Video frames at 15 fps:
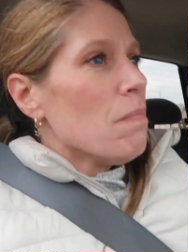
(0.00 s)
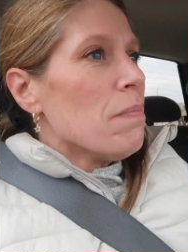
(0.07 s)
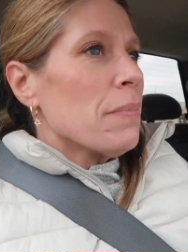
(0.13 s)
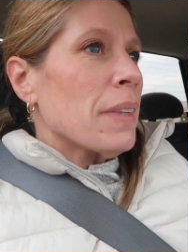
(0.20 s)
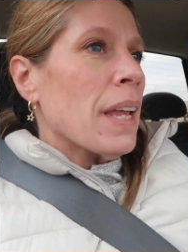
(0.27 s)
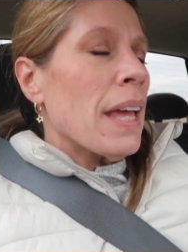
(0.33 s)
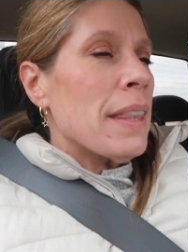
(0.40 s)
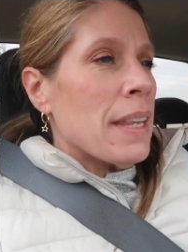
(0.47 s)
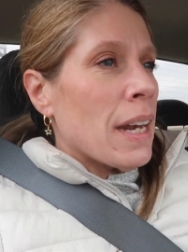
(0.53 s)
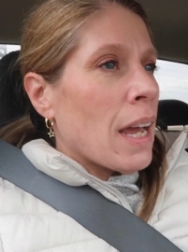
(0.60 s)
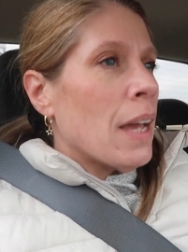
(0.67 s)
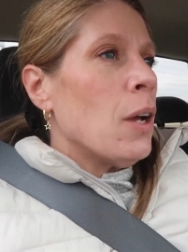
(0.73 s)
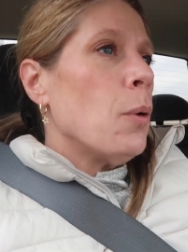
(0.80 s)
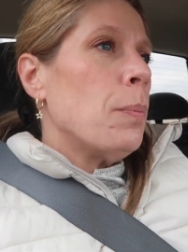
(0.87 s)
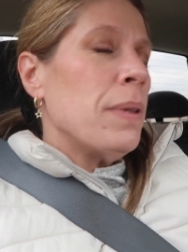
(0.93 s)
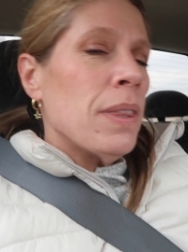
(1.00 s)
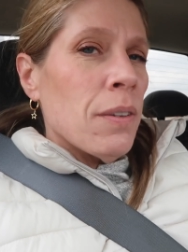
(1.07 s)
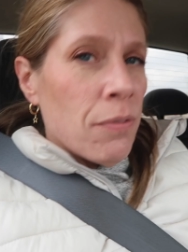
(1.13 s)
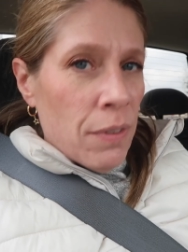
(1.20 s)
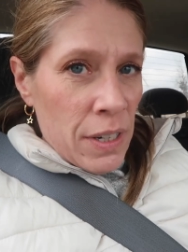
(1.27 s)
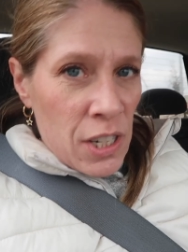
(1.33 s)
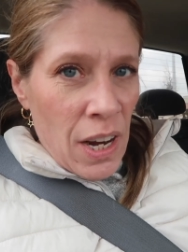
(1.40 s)
And then I opened the
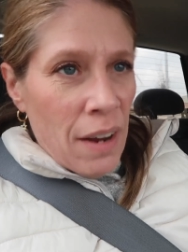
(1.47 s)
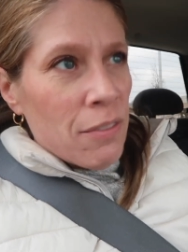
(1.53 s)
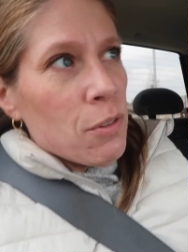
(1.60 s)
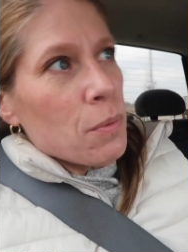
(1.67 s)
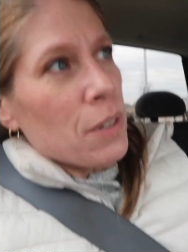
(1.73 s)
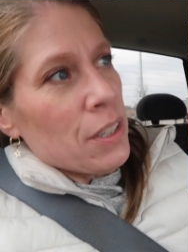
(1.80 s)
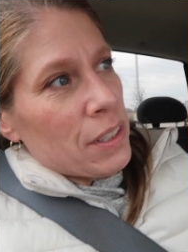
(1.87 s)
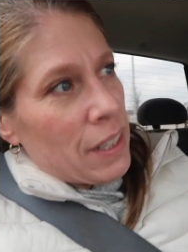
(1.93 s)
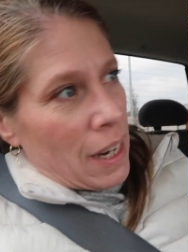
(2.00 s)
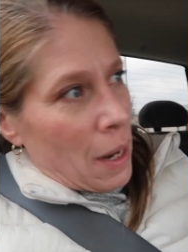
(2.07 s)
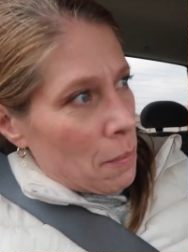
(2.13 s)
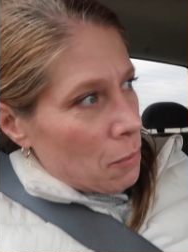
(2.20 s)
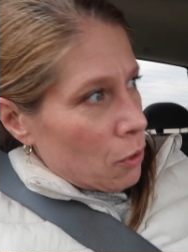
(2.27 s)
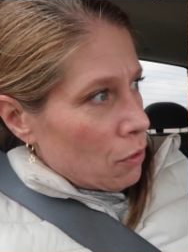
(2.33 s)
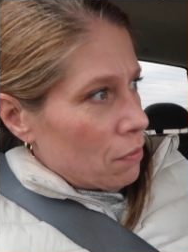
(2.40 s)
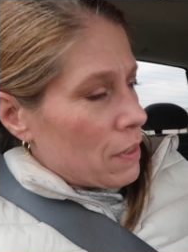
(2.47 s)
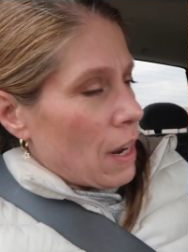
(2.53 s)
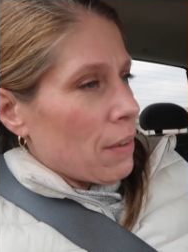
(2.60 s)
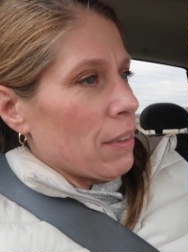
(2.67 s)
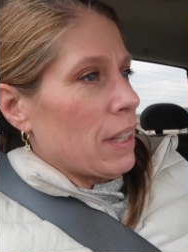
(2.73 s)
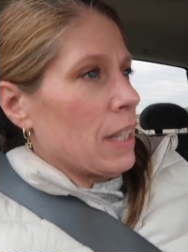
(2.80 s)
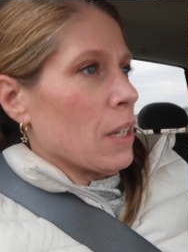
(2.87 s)
fridge afterwards and I moved
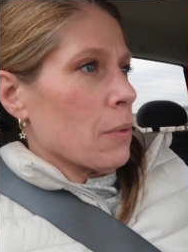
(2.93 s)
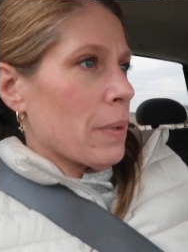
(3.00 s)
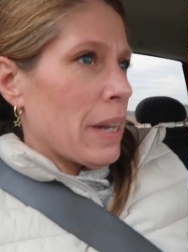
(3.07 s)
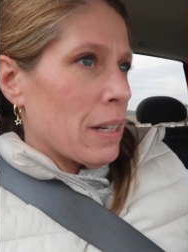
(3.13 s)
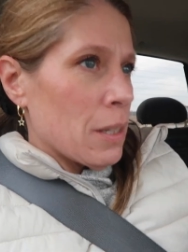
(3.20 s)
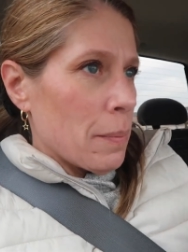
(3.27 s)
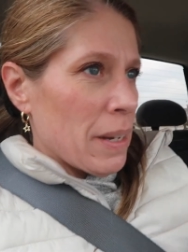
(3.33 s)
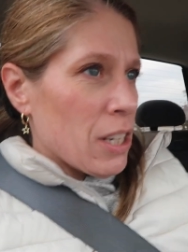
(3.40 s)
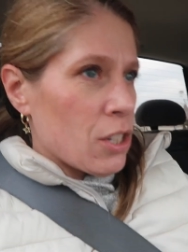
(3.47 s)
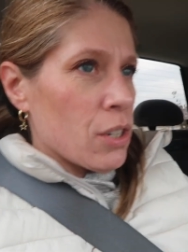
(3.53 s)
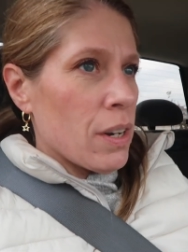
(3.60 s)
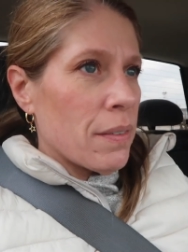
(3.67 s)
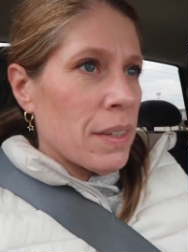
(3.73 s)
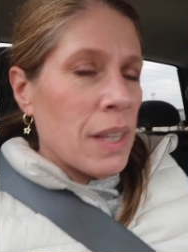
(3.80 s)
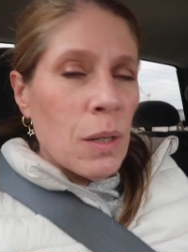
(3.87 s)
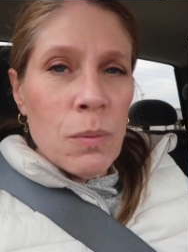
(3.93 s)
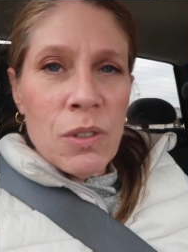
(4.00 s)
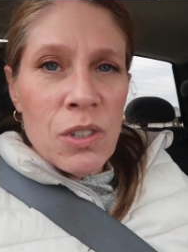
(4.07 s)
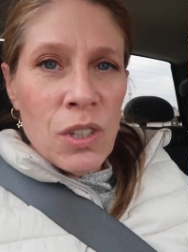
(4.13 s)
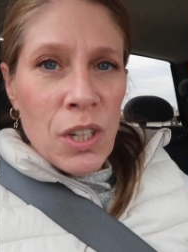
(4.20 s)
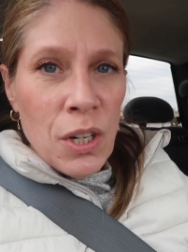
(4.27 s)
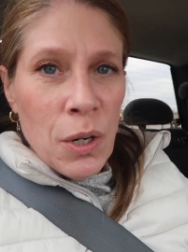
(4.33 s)
everything around to make sure everything
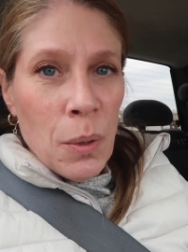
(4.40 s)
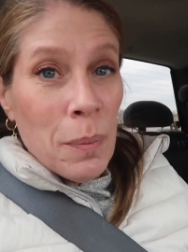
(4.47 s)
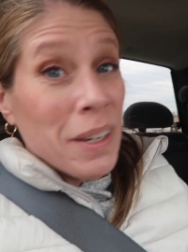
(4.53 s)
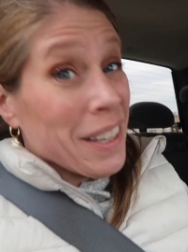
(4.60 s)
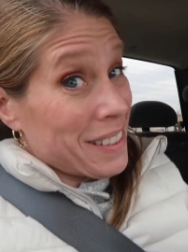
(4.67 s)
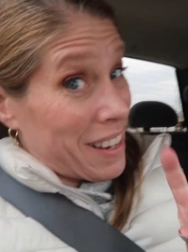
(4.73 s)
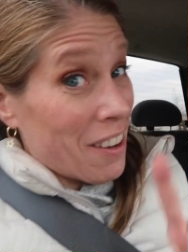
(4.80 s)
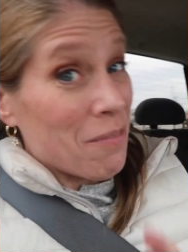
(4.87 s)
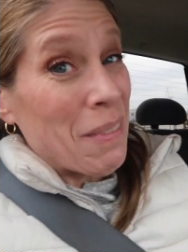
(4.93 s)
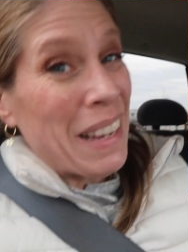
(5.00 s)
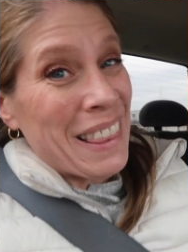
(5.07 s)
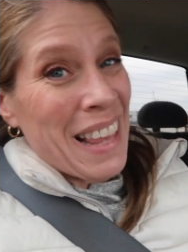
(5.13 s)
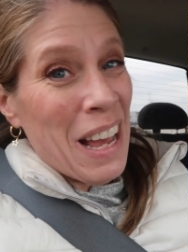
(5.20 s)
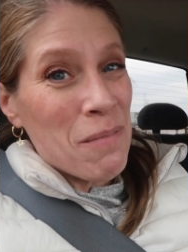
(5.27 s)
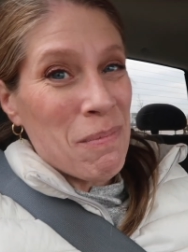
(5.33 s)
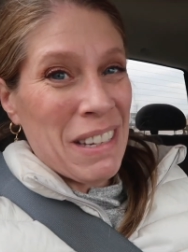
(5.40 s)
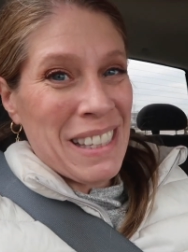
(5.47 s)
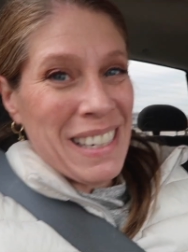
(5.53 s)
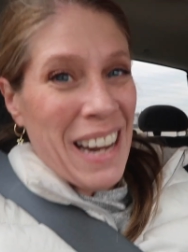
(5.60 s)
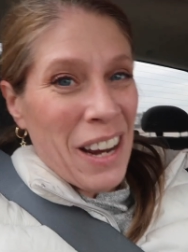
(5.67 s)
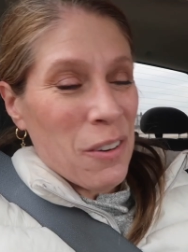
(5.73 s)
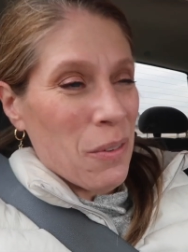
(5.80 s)
was secure, because I've made that
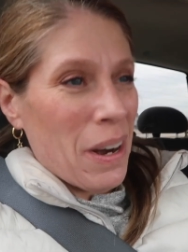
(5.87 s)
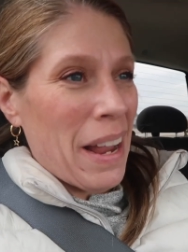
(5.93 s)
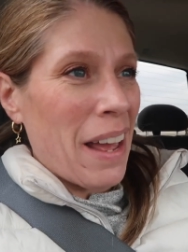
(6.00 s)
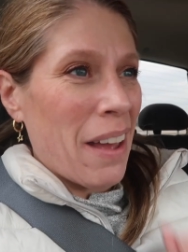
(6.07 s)
mistake where I